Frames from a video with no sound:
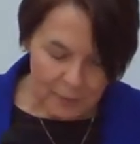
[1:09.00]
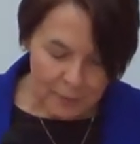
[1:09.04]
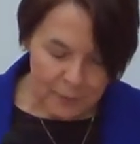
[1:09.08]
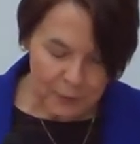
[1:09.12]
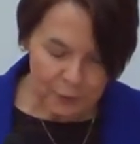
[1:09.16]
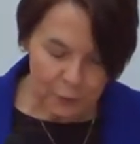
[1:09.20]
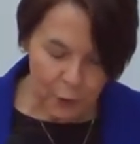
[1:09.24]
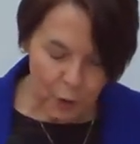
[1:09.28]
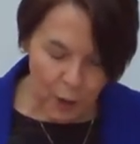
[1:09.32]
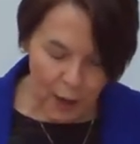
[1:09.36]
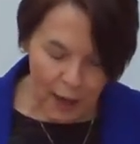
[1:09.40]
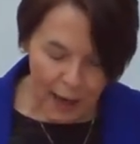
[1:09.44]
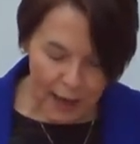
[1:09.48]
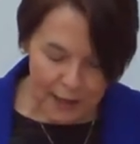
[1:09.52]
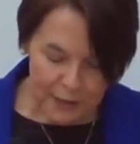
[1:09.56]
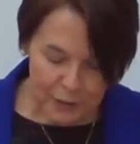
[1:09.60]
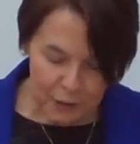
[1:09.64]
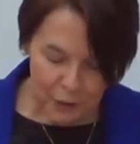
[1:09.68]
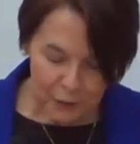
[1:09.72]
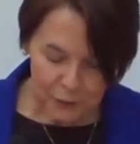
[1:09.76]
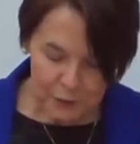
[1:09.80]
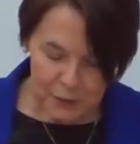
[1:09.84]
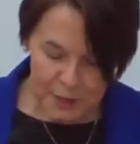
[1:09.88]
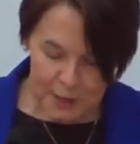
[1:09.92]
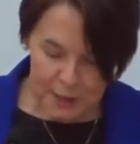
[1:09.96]
Before I hand
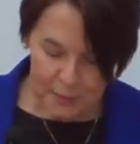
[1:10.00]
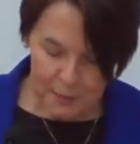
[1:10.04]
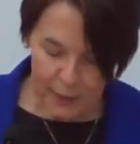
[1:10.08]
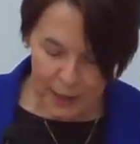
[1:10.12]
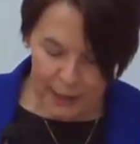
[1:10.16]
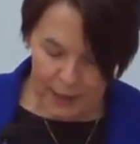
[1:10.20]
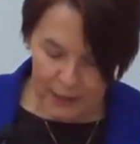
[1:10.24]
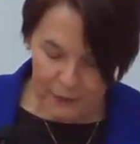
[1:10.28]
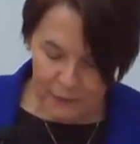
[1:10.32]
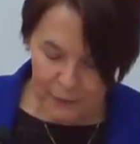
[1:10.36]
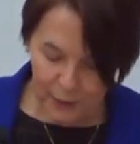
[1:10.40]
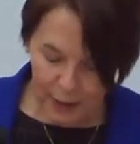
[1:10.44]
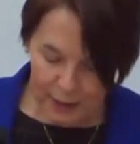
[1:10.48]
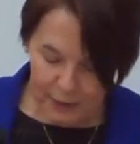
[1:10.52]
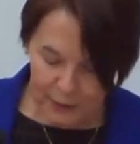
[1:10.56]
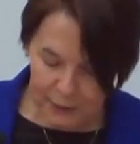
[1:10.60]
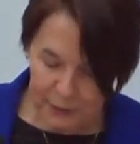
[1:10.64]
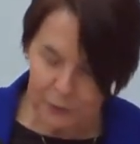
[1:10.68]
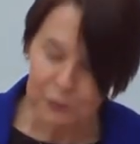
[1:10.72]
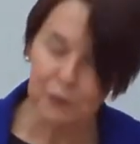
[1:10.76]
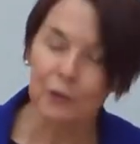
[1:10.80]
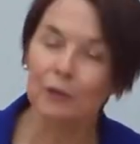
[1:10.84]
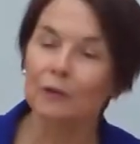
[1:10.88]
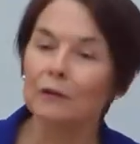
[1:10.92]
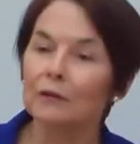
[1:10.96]
over to the main event,
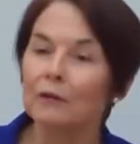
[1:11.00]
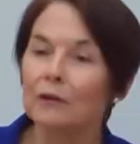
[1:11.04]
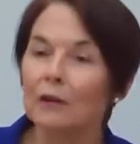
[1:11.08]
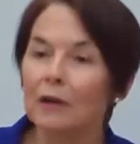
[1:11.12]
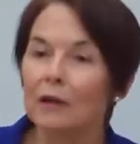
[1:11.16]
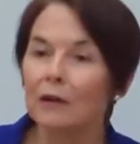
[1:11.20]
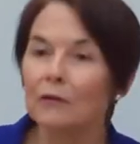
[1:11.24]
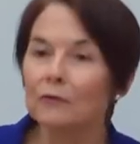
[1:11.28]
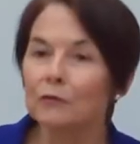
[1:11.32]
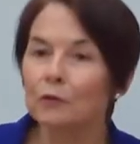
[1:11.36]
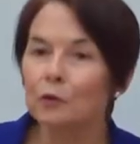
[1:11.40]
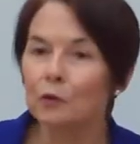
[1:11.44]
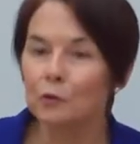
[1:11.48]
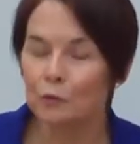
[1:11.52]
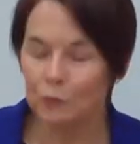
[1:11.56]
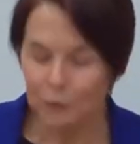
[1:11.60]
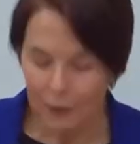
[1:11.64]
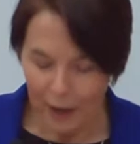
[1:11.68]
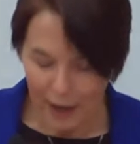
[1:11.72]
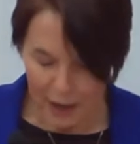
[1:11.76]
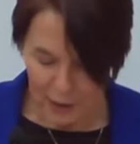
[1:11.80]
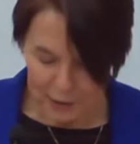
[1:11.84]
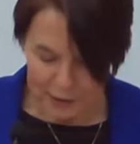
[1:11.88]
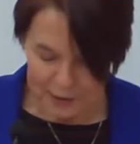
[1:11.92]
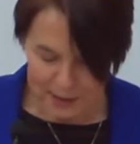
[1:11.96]
there are a few
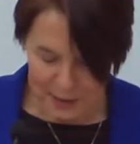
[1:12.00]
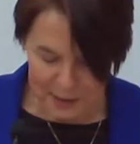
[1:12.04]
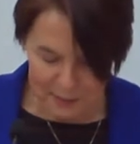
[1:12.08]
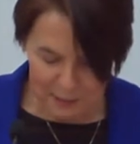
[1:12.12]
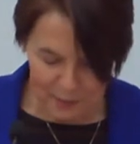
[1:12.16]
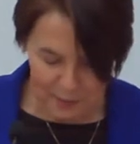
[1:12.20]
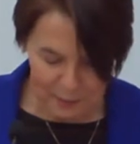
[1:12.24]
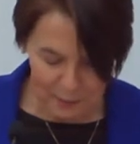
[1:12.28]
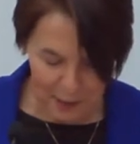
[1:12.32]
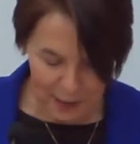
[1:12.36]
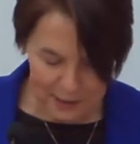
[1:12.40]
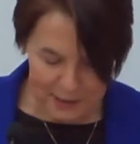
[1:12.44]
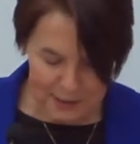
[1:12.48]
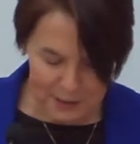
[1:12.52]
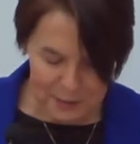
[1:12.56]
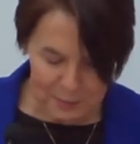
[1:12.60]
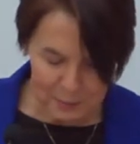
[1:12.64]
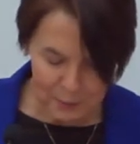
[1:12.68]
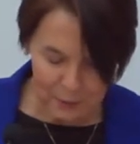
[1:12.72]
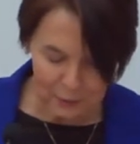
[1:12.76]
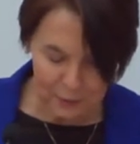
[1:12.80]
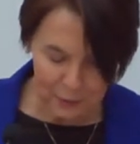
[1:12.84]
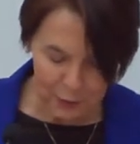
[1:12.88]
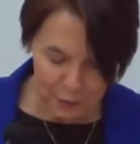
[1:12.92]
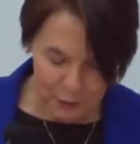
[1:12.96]
housekeeping matters,
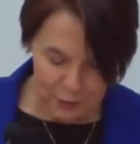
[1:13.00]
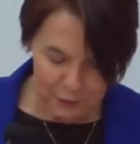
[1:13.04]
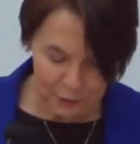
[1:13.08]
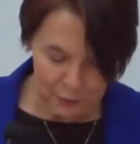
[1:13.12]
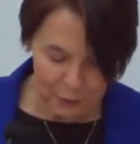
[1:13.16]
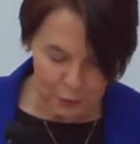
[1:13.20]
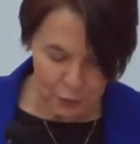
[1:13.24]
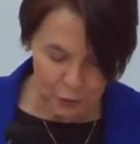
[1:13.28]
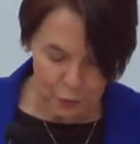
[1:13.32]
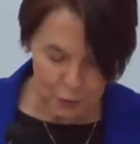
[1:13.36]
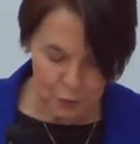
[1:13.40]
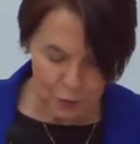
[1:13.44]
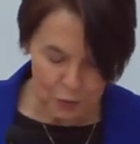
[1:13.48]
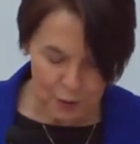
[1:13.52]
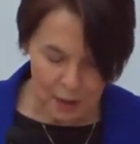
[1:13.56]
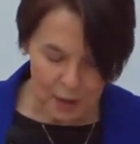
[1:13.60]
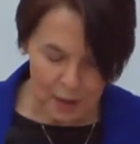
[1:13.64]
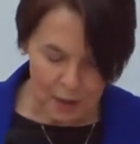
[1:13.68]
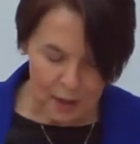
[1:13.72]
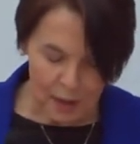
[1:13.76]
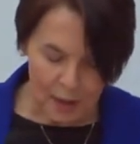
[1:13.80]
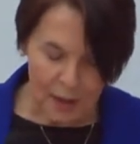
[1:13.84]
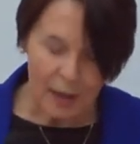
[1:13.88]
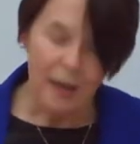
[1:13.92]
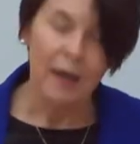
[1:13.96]
but very few.
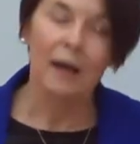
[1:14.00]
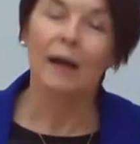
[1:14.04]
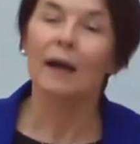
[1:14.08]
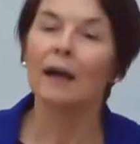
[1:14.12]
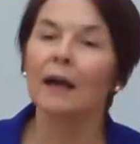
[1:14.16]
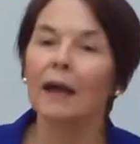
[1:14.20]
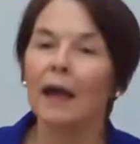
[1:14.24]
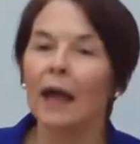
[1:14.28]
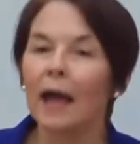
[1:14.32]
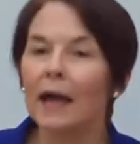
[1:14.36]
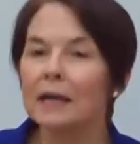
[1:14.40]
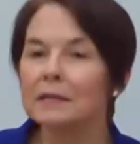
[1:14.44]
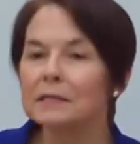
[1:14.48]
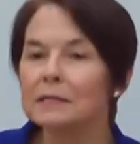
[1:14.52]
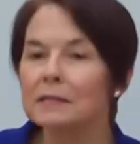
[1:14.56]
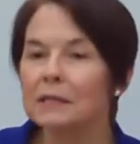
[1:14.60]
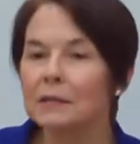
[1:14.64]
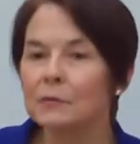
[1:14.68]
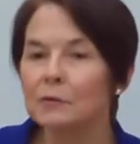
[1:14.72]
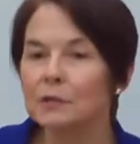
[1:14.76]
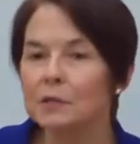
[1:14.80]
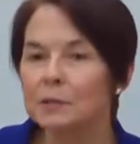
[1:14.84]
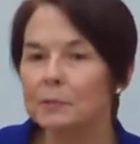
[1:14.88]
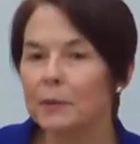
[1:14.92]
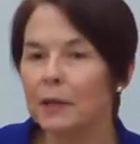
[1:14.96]

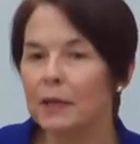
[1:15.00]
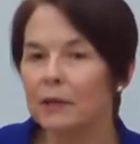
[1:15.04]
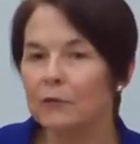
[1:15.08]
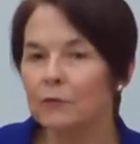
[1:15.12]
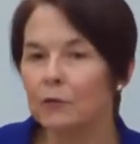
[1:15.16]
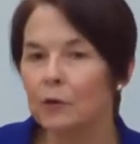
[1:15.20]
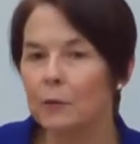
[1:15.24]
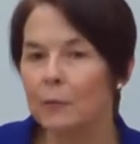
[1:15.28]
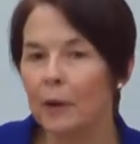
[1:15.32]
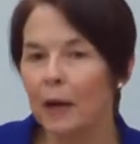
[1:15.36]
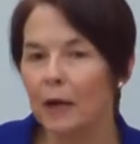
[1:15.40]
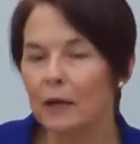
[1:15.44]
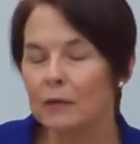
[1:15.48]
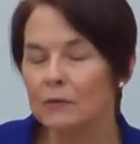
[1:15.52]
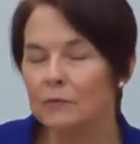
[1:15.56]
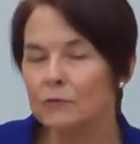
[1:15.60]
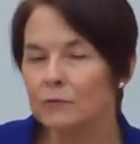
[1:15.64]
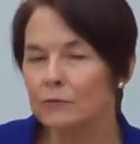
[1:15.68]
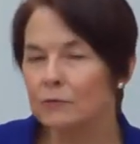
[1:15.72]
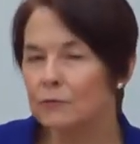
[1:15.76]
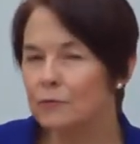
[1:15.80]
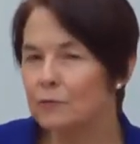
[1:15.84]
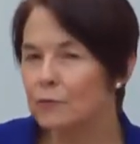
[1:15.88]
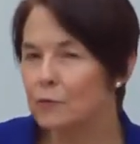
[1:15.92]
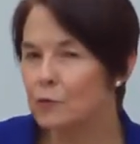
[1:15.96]
Anthony will speak for about
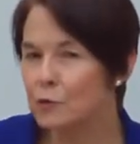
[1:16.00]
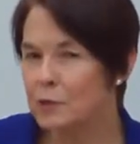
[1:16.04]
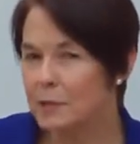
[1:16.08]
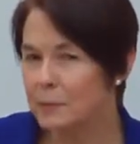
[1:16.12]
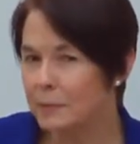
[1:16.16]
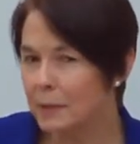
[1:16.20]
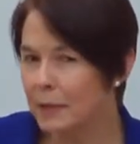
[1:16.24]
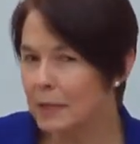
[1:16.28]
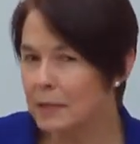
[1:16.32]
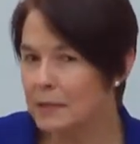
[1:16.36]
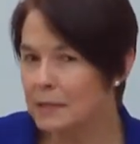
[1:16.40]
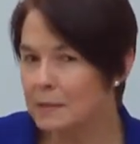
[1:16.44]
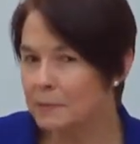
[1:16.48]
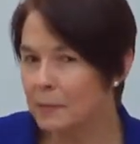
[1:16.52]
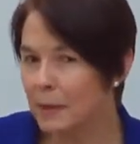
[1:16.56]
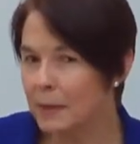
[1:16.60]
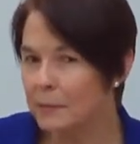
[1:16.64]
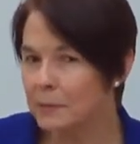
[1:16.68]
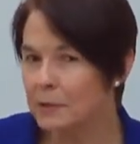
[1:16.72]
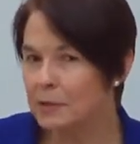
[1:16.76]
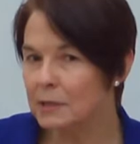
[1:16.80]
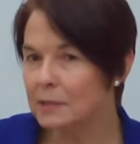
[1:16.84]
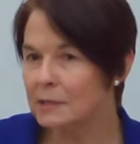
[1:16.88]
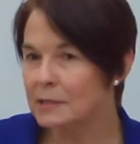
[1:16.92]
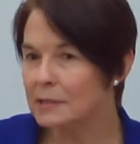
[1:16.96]
40 minutes,
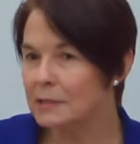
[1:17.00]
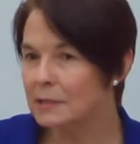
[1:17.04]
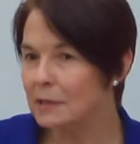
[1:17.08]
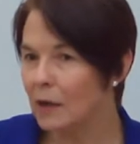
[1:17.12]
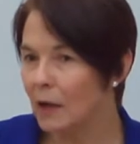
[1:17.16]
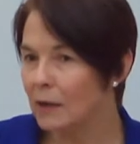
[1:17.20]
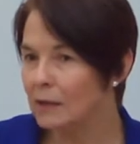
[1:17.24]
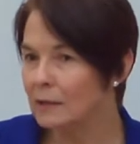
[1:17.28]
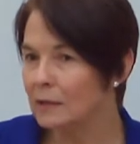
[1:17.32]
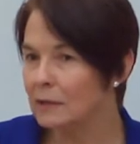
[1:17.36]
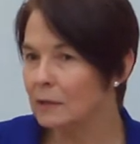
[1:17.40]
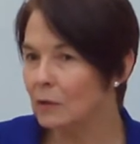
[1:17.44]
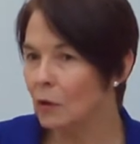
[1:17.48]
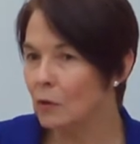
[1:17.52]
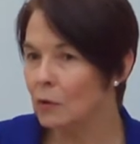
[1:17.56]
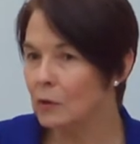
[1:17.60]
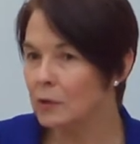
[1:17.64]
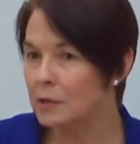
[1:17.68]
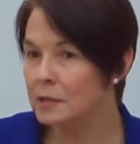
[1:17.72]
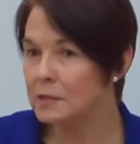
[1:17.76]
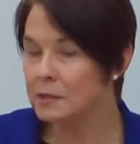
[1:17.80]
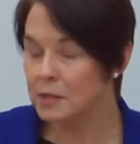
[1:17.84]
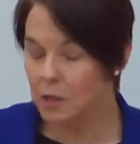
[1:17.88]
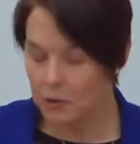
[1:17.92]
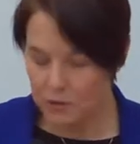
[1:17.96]
maybe slightly
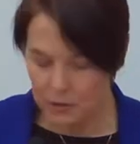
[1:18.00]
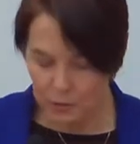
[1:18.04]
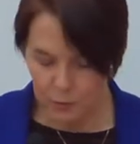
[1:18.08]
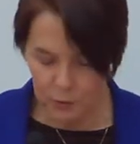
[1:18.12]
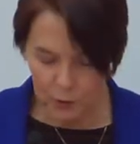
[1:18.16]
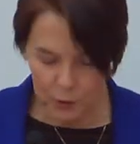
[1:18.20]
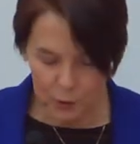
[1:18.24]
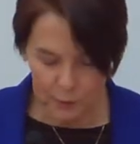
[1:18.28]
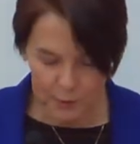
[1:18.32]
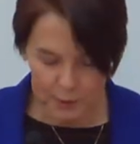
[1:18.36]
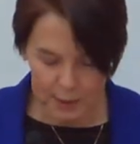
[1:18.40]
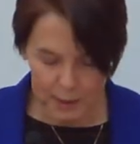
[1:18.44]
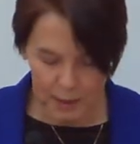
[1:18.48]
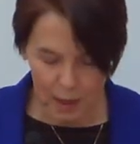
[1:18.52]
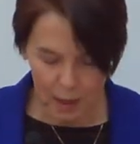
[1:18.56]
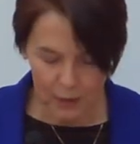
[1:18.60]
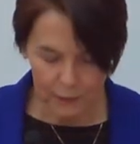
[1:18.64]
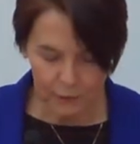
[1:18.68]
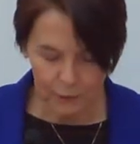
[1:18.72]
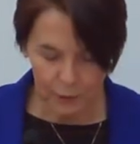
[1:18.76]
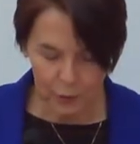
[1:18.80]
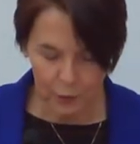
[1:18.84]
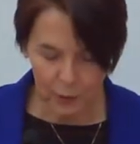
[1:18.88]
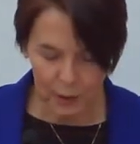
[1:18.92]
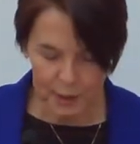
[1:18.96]
longer, so there will be
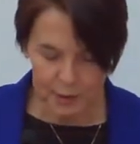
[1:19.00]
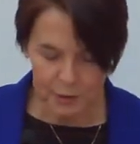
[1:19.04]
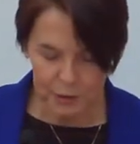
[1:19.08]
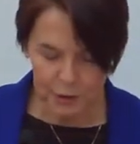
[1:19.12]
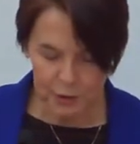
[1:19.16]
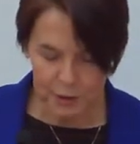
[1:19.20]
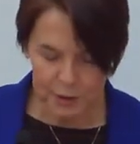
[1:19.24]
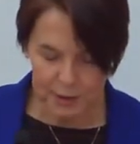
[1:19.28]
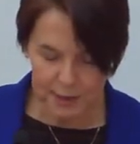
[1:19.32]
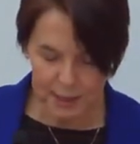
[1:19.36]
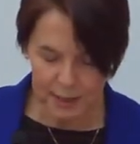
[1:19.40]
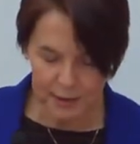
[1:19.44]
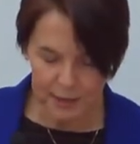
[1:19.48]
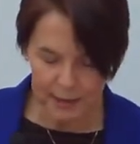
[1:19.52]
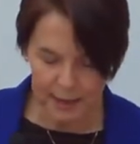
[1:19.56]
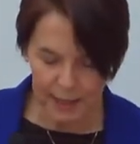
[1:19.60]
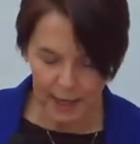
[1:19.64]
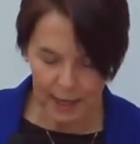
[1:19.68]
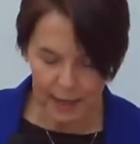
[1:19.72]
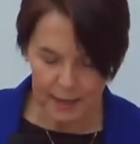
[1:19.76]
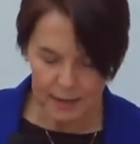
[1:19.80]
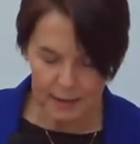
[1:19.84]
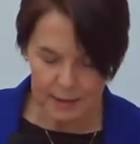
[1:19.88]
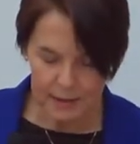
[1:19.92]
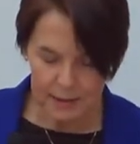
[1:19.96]
time for questions at
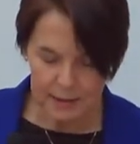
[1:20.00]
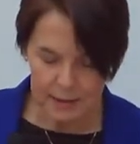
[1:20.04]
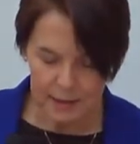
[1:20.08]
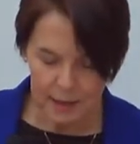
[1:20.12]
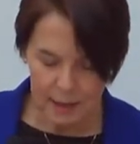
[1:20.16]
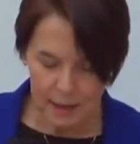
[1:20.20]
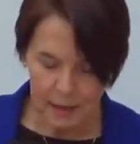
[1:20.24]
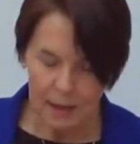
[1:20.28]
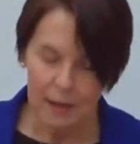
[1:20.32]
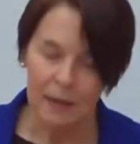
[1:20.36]
the end,